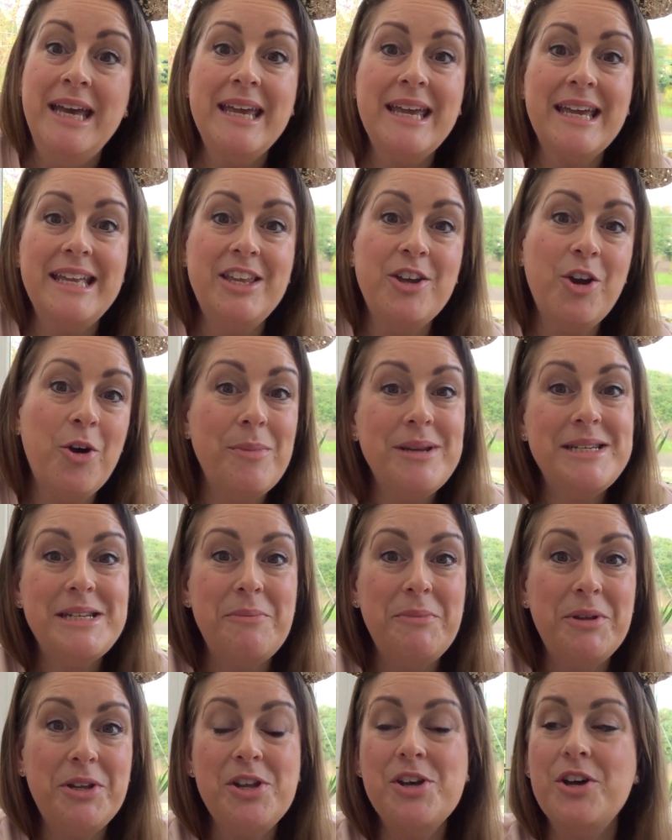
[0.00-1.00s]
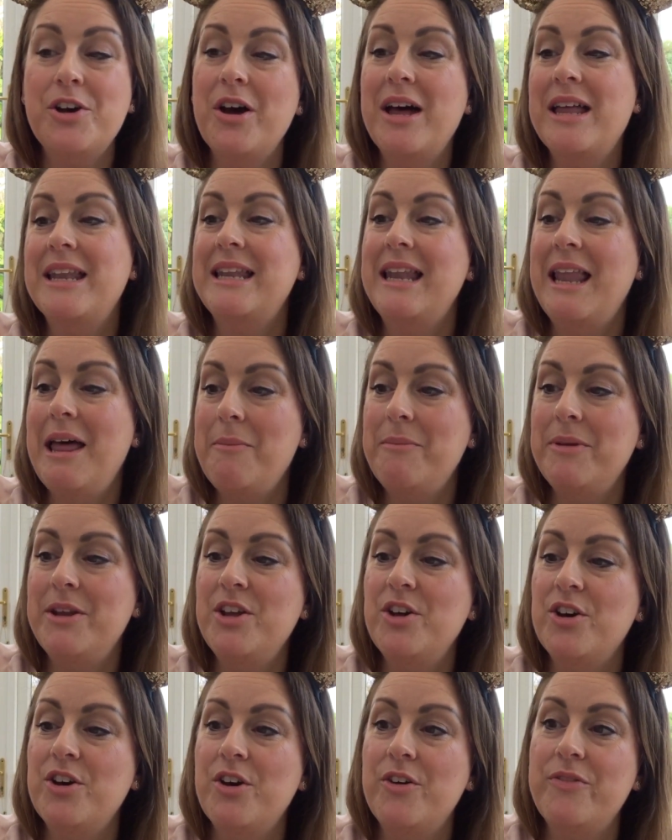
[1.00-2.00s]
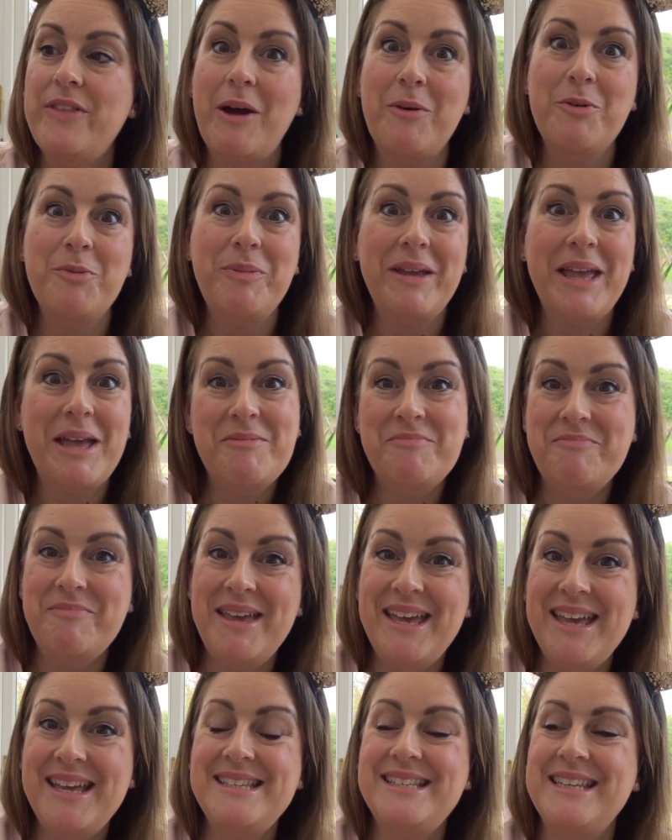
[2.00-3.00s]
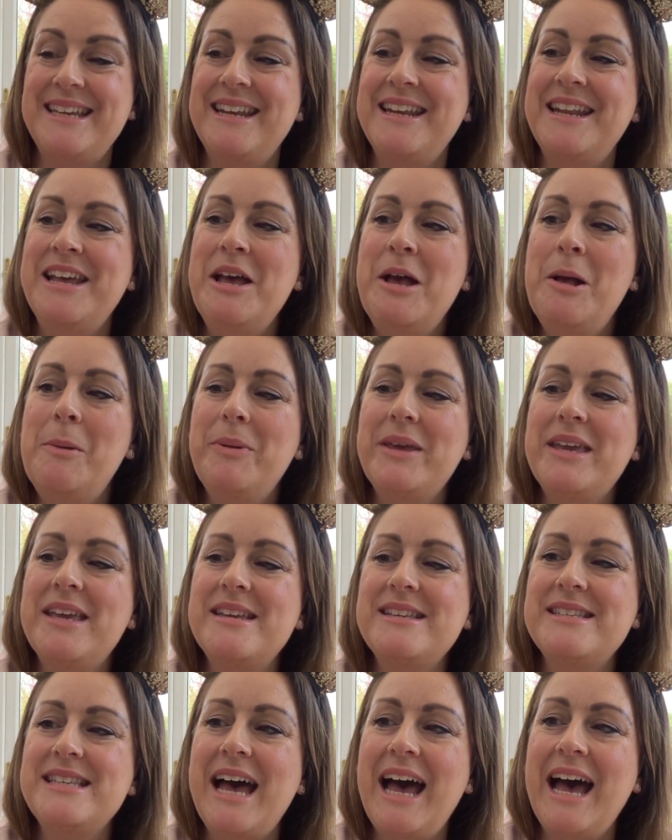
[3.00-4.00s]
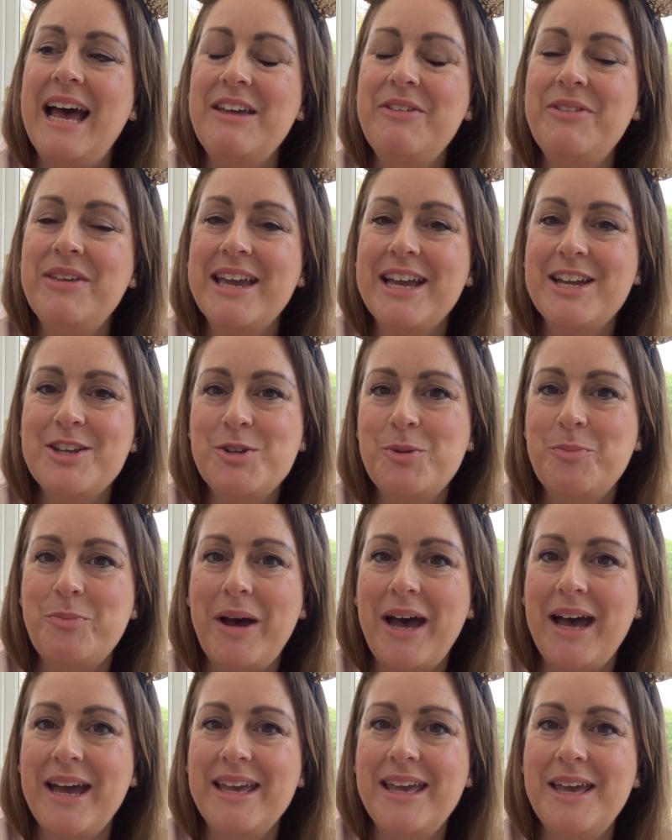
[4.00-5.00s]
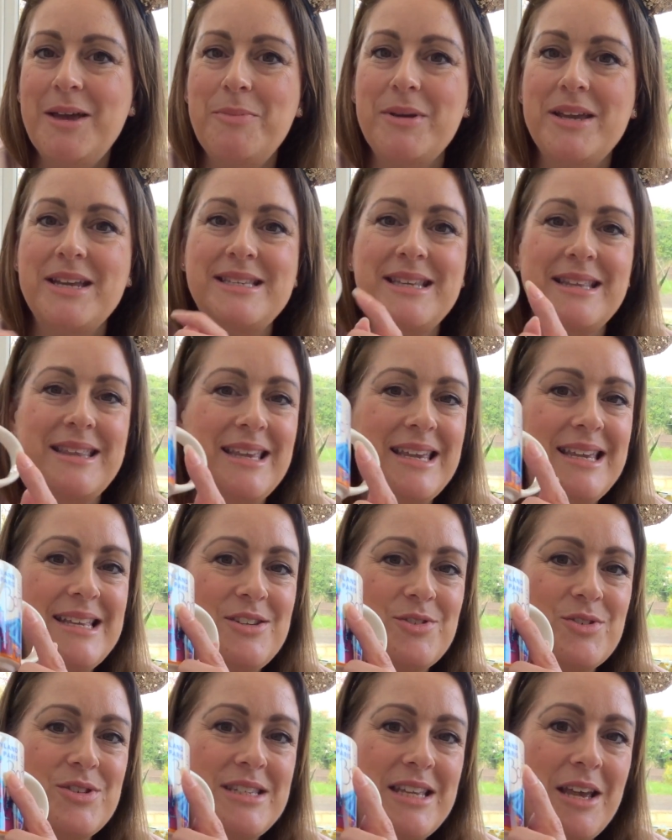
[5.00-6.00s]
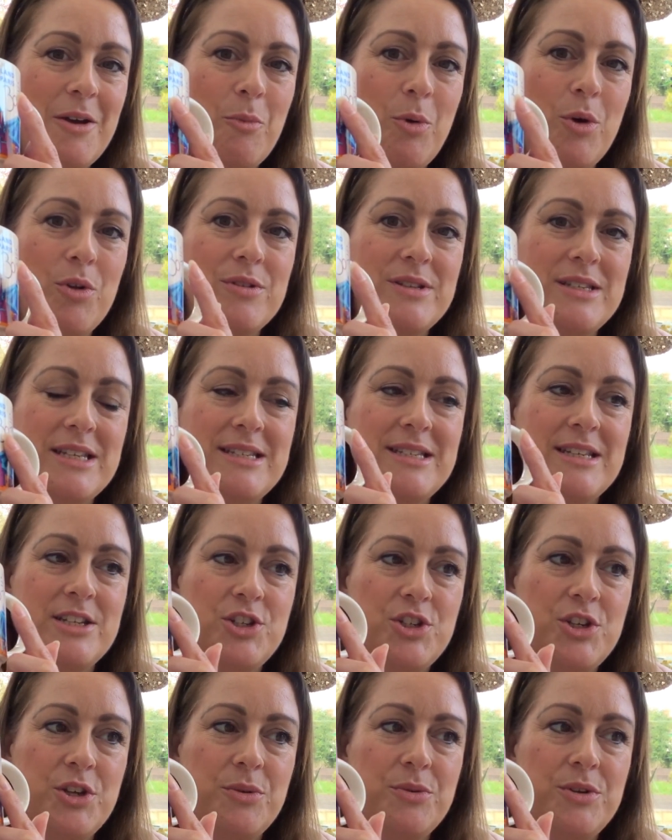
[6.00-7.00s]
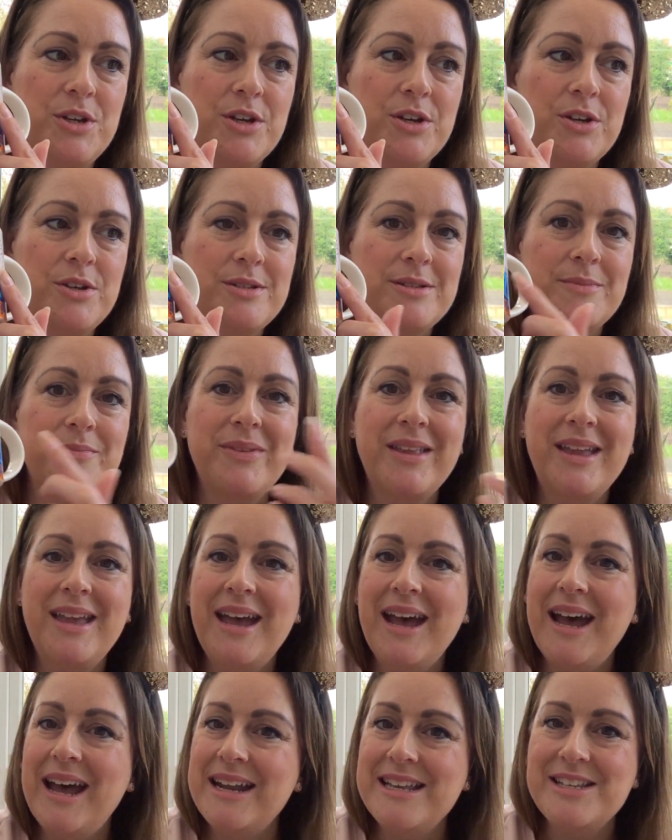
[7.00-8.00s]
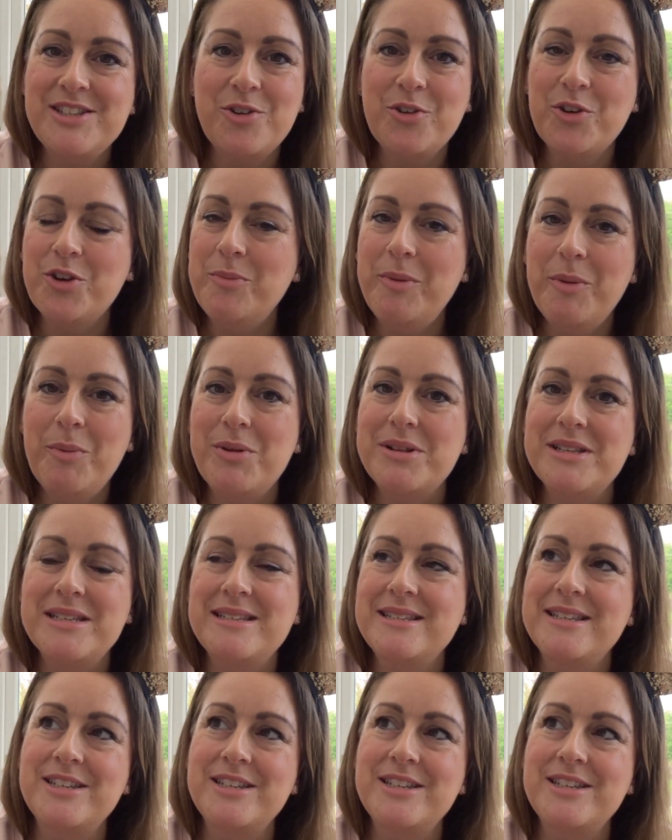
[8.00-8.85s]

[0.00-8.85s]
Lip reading: can you comment down below and let me know? That would be amazing, because I think I should buy it, because I think it does say Walt Disney Studios. And it's not going to be Walt Disney